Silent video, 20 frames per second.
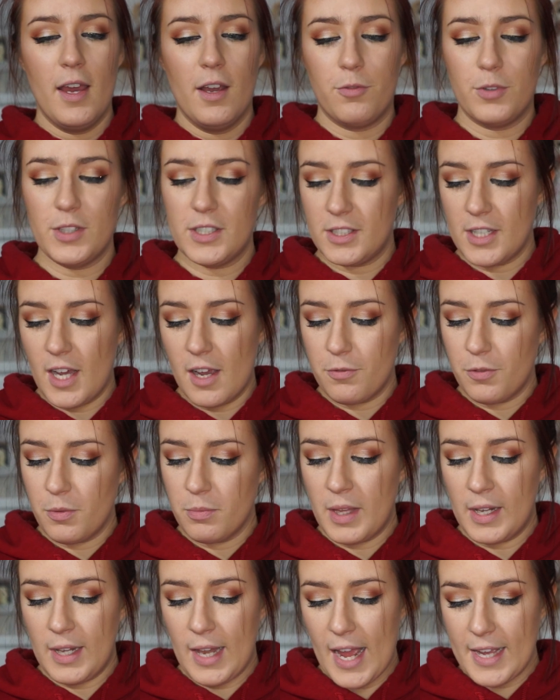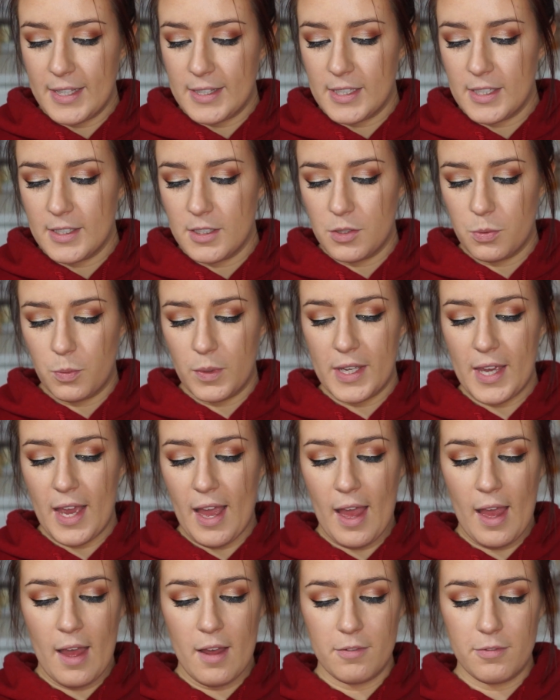If we start from the lightest, we
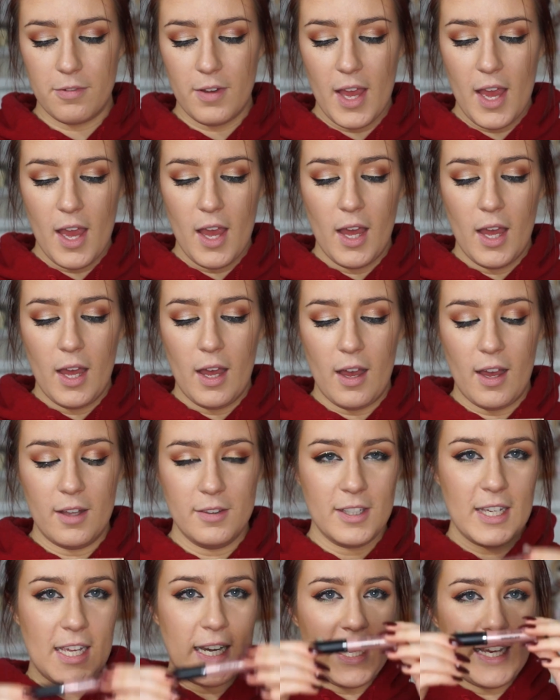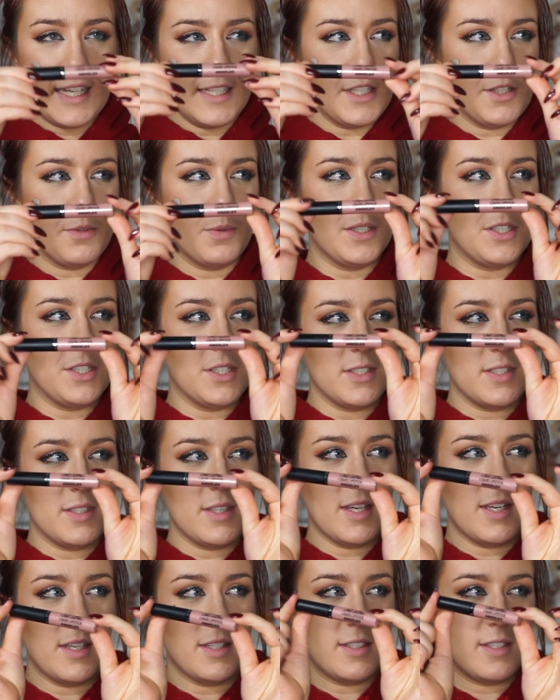have Angeles, which is
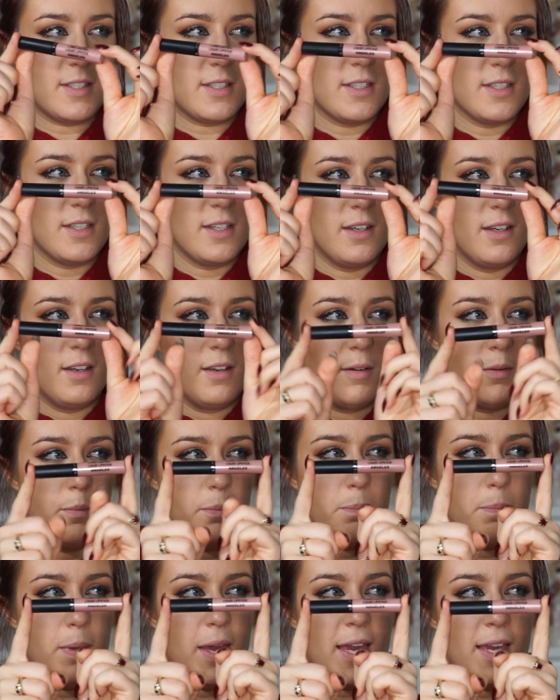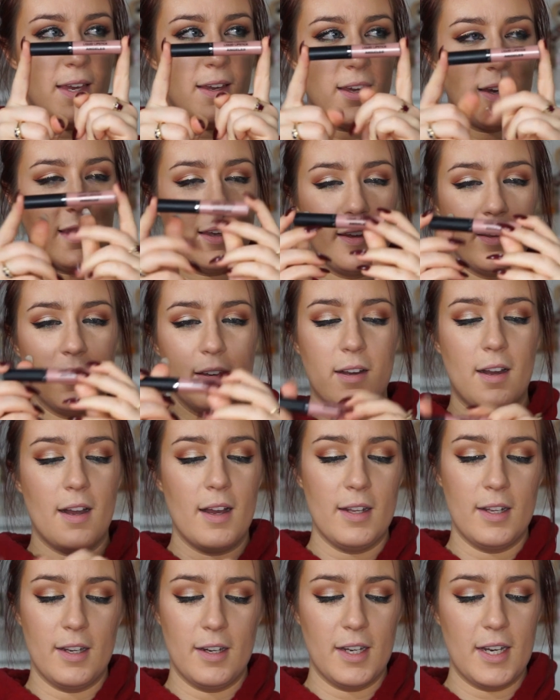this pink
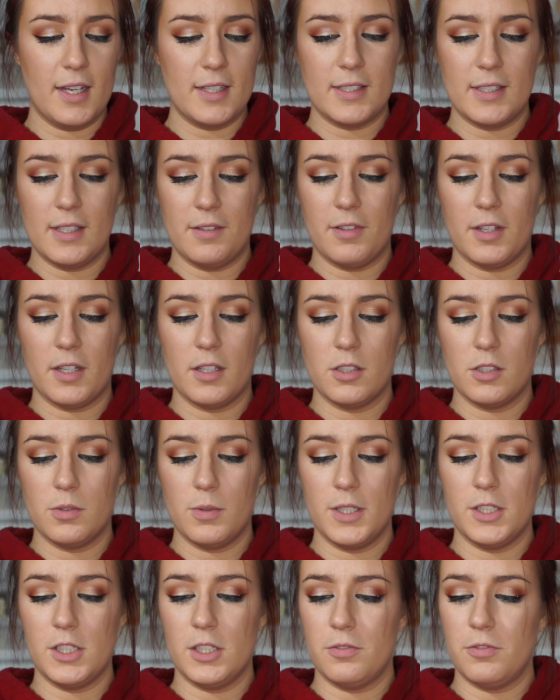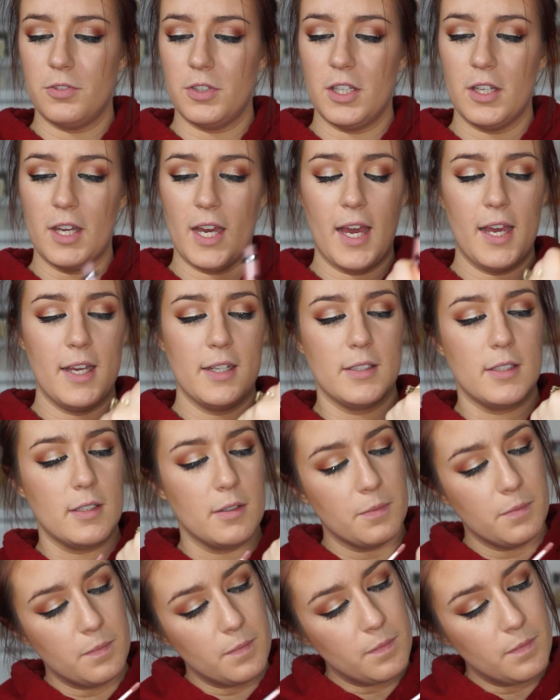color. Let's see if I can swatch it for you guys.